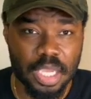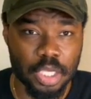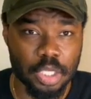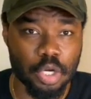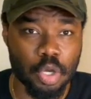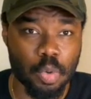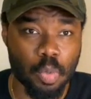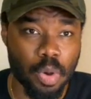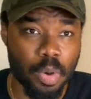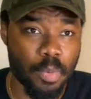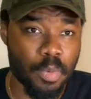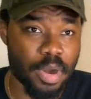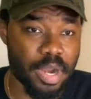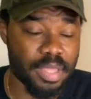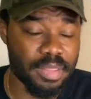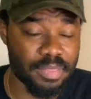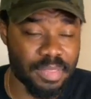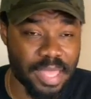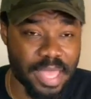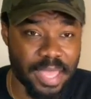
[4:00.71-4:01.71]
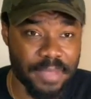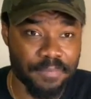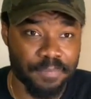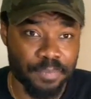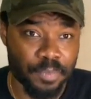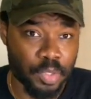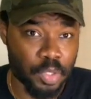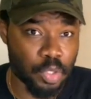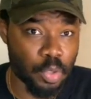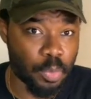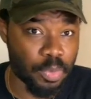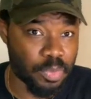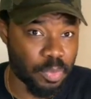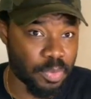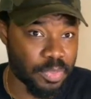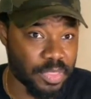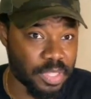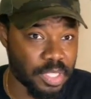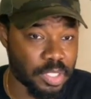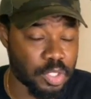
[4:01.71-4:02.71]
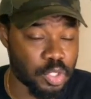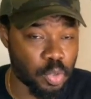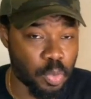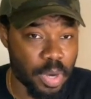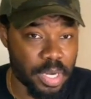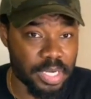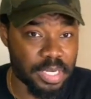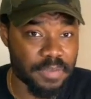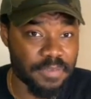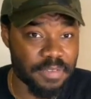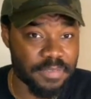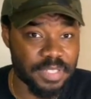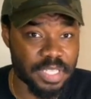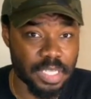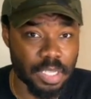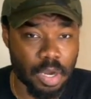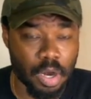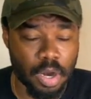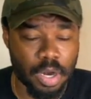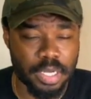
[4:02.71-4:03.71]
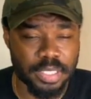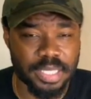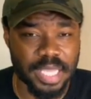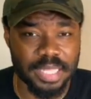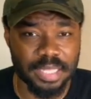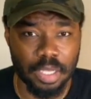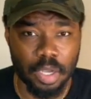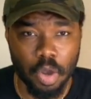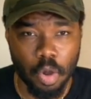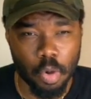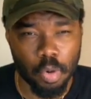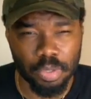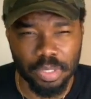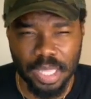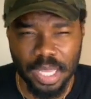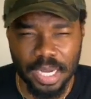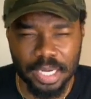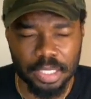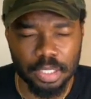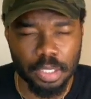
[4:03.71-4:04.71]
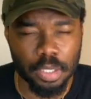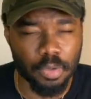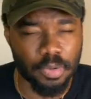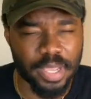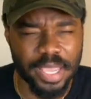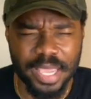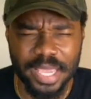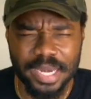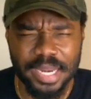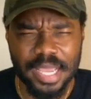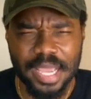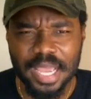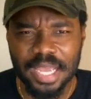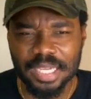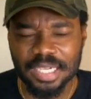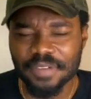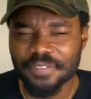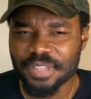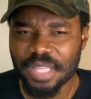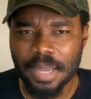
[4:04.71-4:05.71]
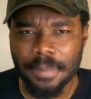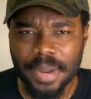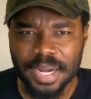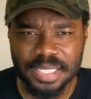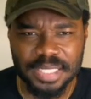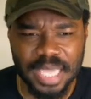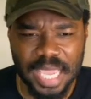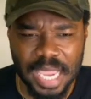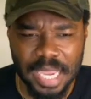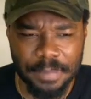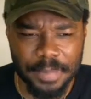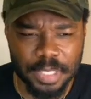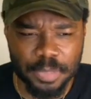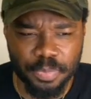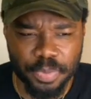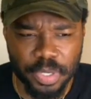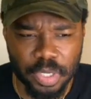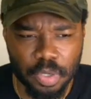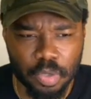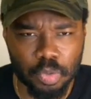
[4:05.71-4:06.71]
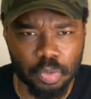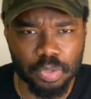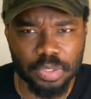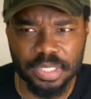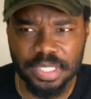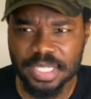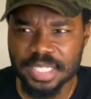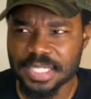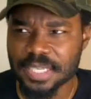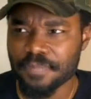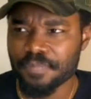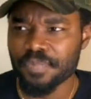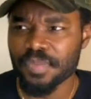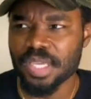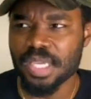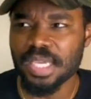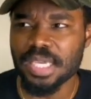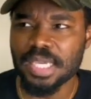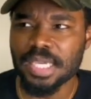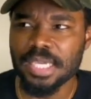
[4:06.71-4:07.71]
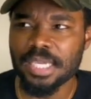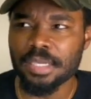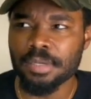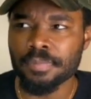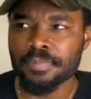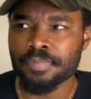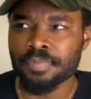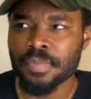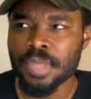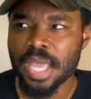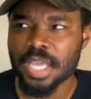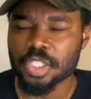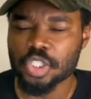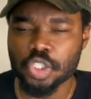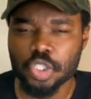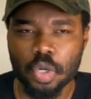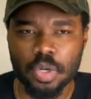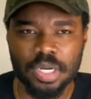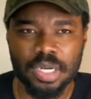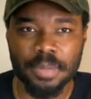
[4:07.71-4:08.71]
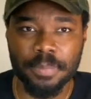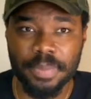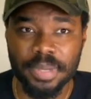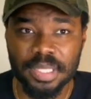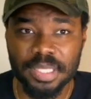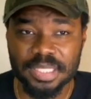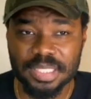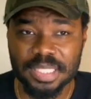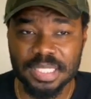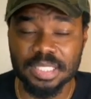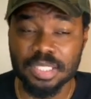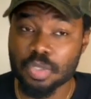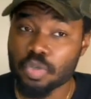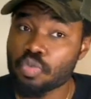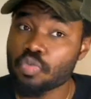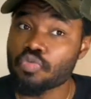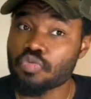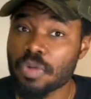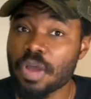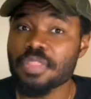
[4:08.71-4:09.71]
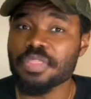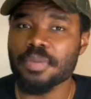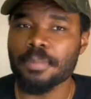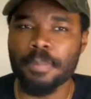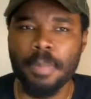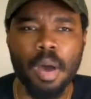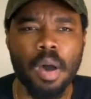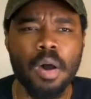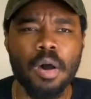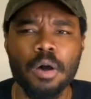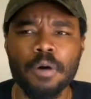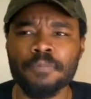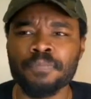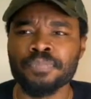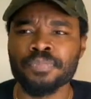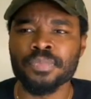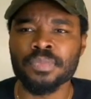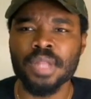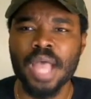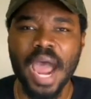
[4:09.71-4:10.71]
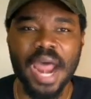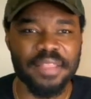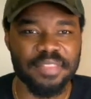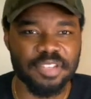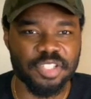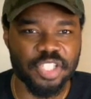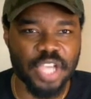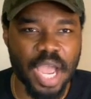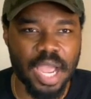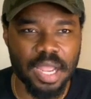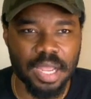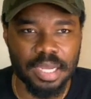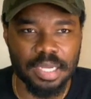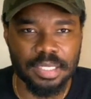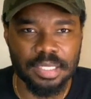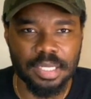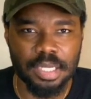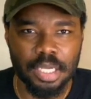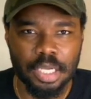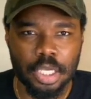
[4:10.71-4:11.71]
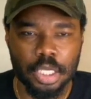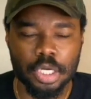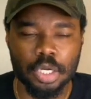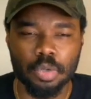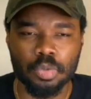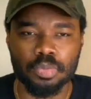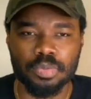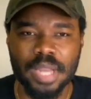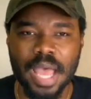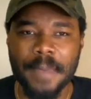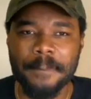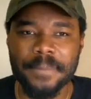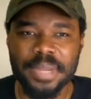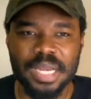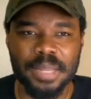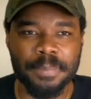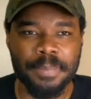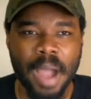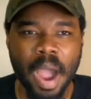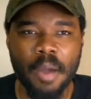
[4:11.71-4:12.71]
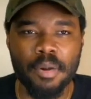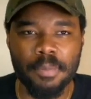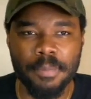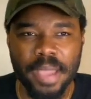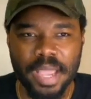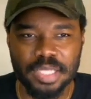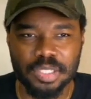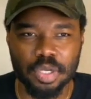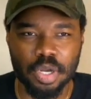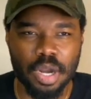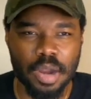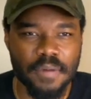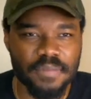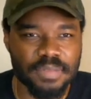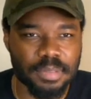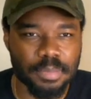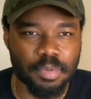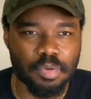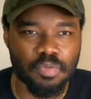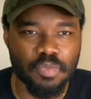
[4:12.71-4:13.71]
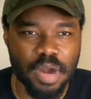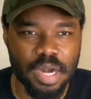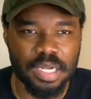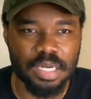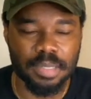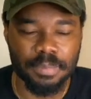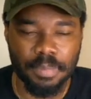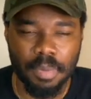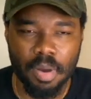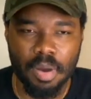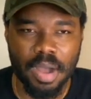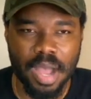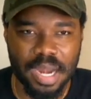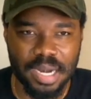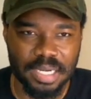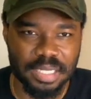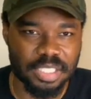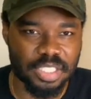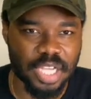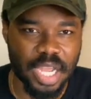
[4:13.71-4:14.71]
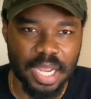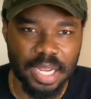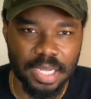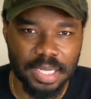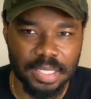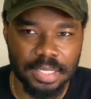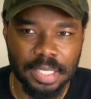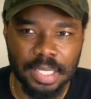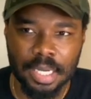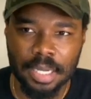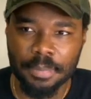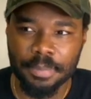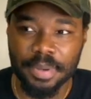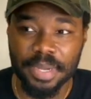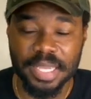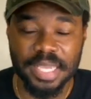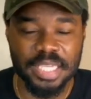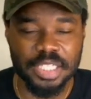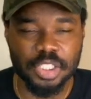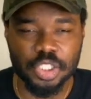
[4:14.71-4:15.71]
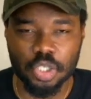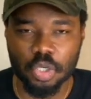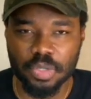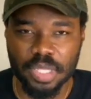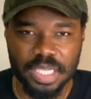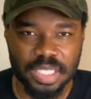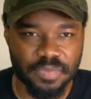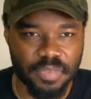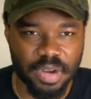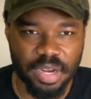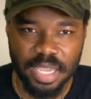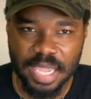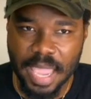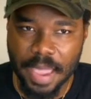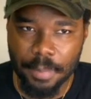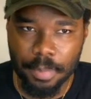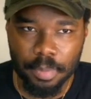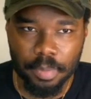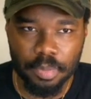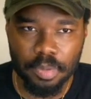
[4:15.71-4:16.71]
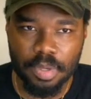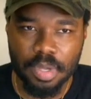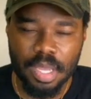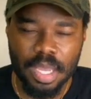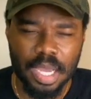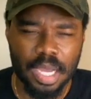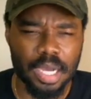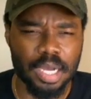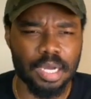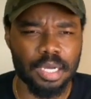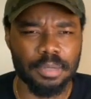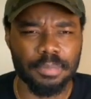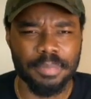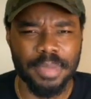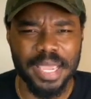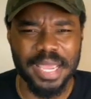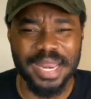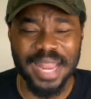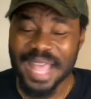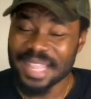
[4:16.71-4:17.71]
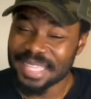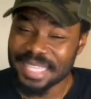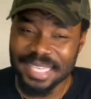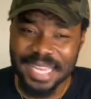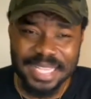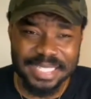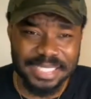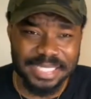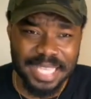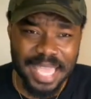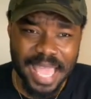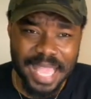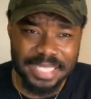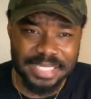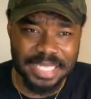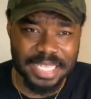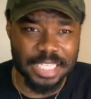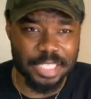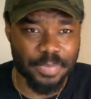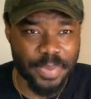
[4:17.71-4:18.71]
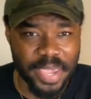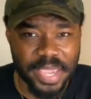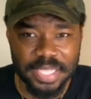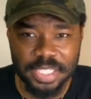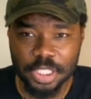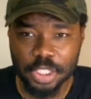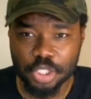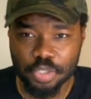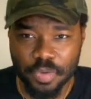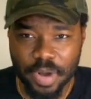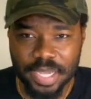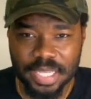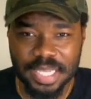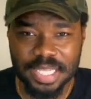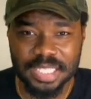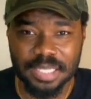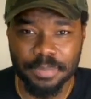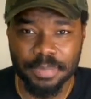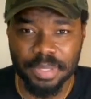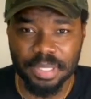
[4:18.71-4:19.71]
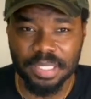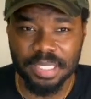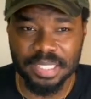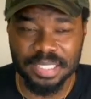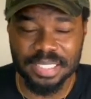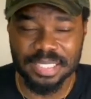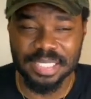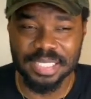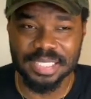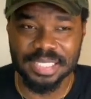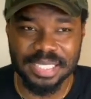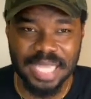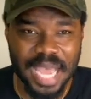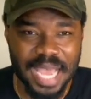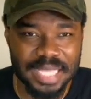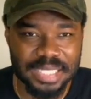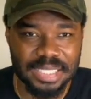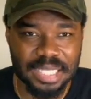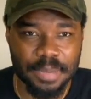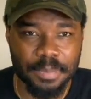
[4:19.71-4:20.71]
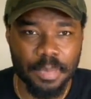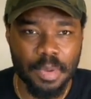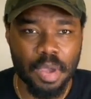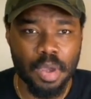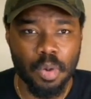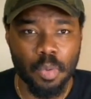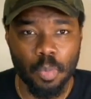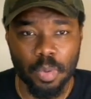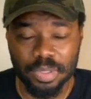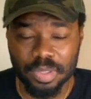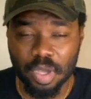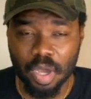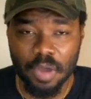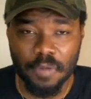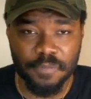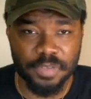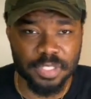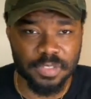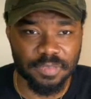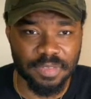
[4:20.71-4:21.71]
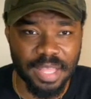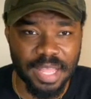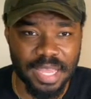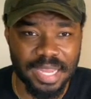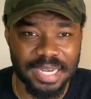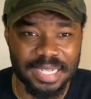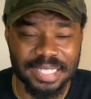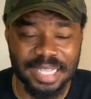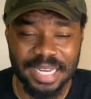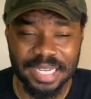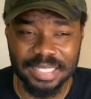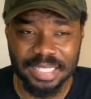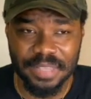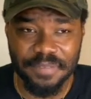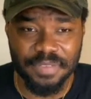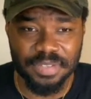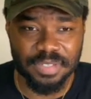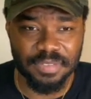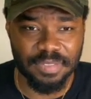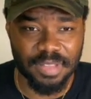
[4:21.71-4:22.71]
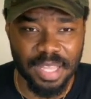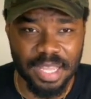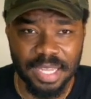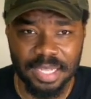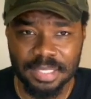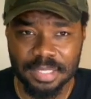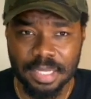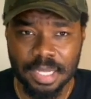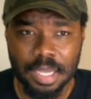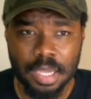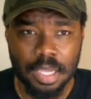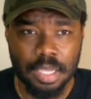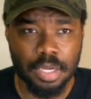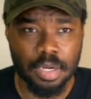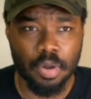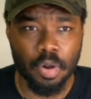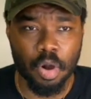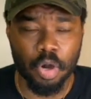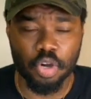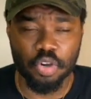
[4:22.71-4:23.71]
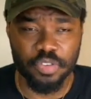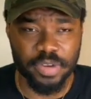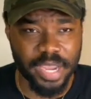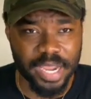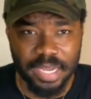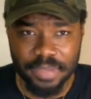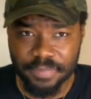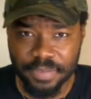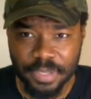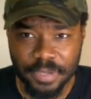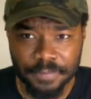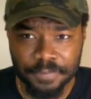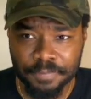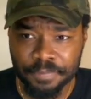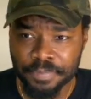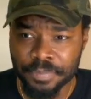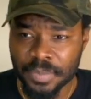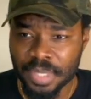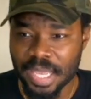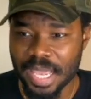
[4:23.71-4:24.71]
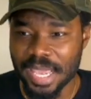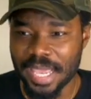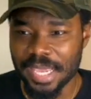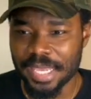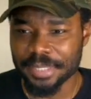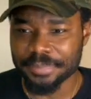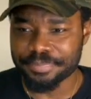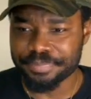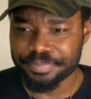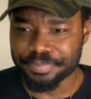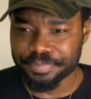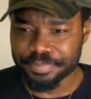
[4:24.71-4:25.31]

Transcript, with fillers: you know, when we're in that, you know, with, within twenty to fifteen yards at the goal line, you know? And another thing about his game that's pretty cool is he has shown an ability to run the ball out of the shotgun. You know, not many power backs are comfortable running the ball out of the shotgun, but he's shown he's very capable. Um, and I think that just adds to his patience, right? His ability to just size up what the offensive line and, and the defensive line, you know, are creating for him. And